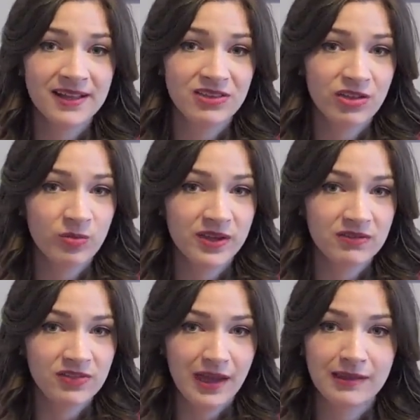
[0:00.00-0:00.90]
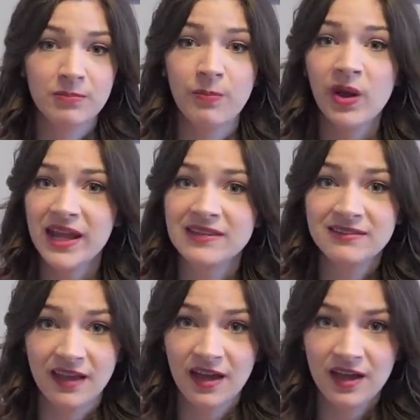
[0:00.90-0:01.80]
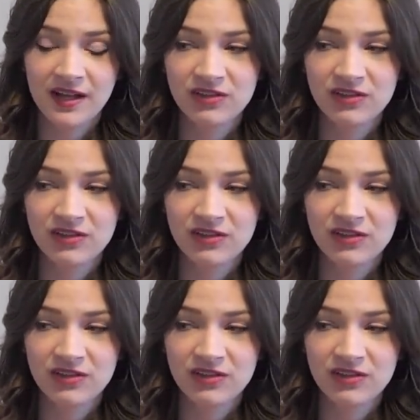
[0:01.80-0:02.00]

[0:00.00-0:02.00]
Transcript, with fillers: into the swing of things, but I did.